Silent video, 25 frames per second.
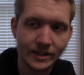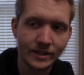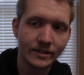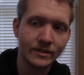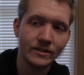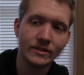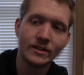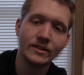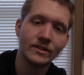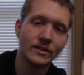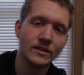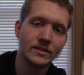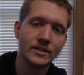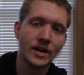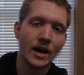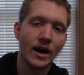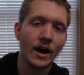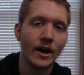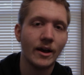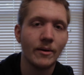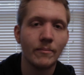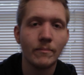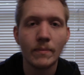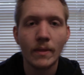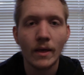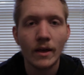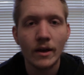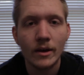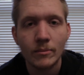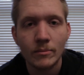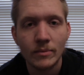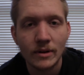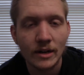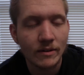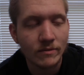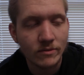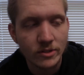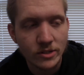it in the time,
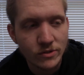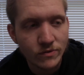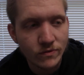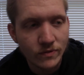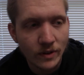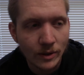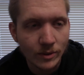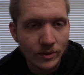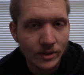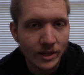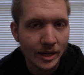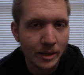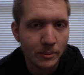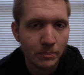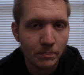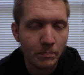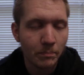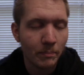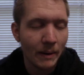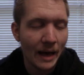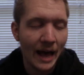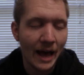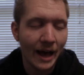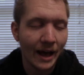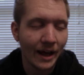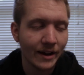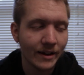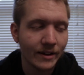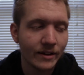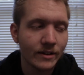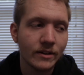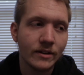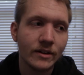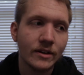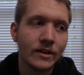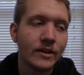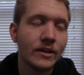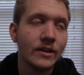but I've just felt, like, bad
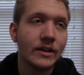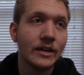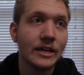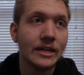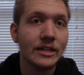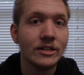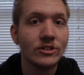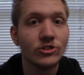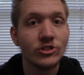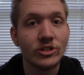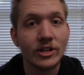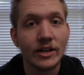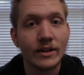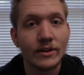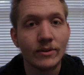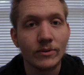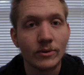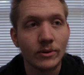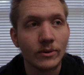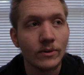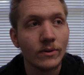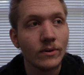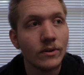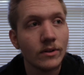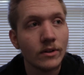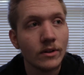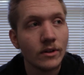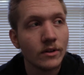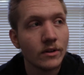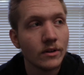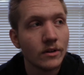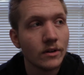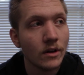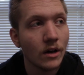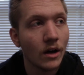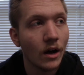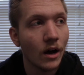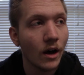in general.
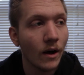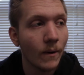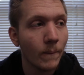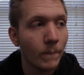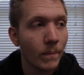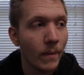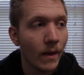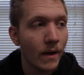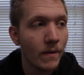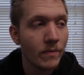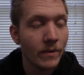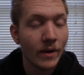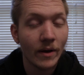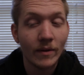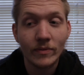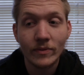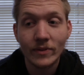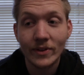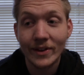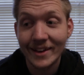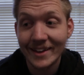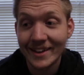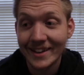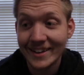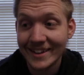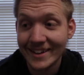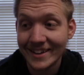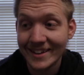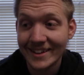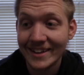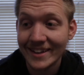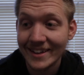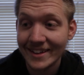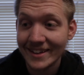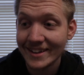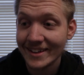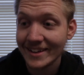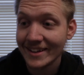And then,
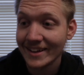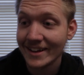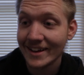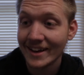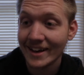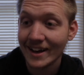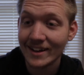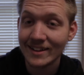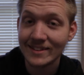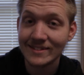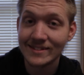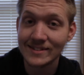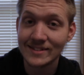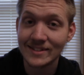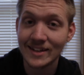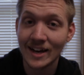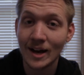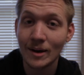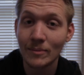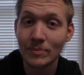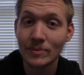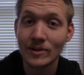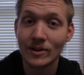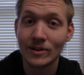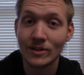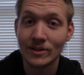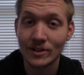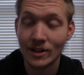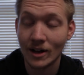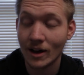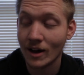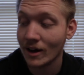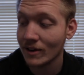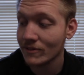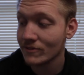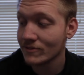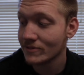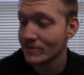to top it all
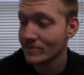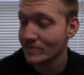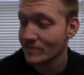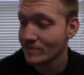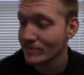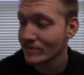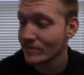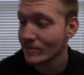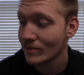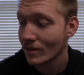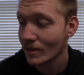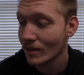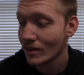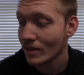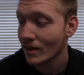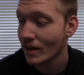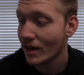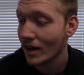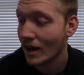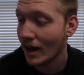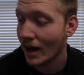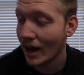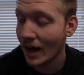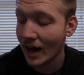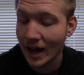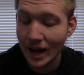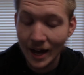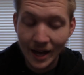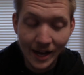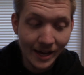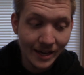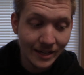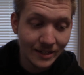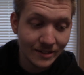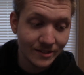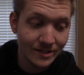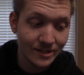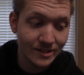off,
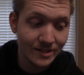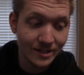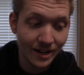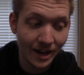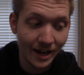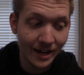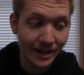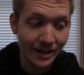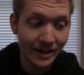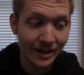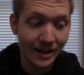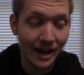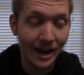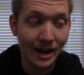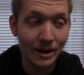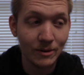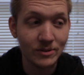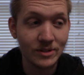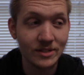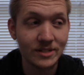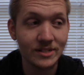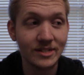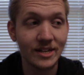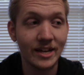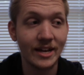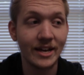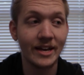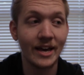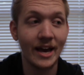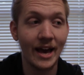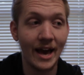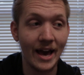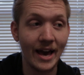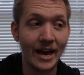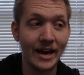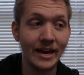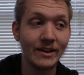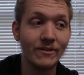I decided I would say,
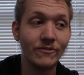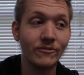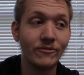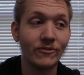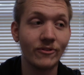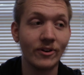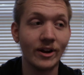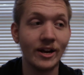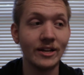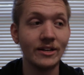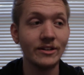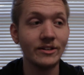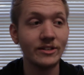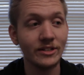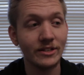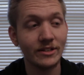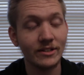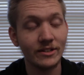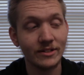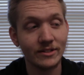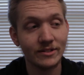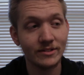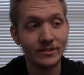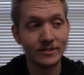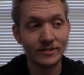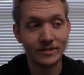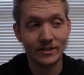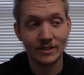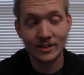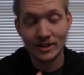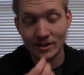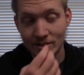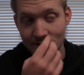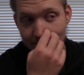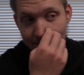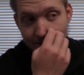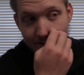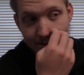hey, friend,
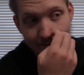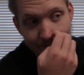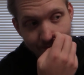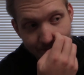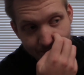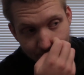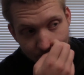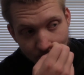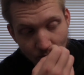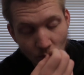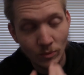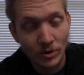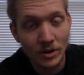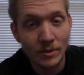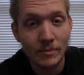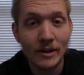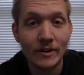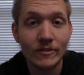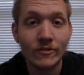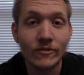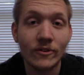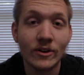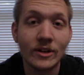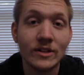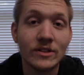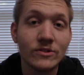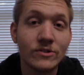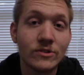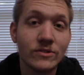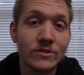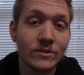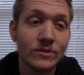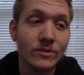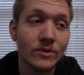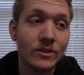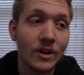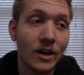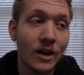because one of my friends,
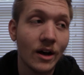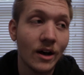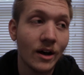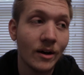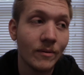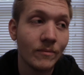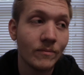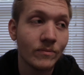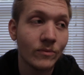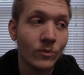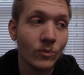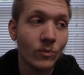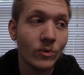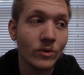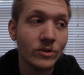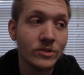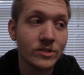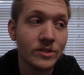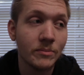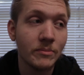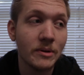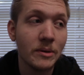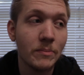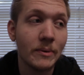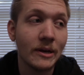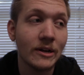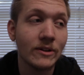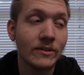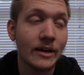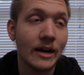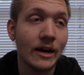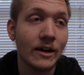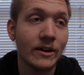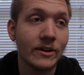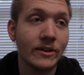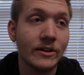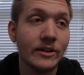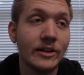somebody bailed
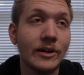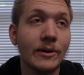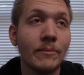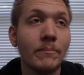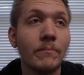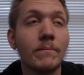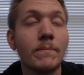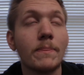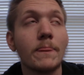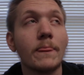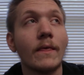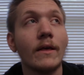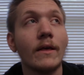out on him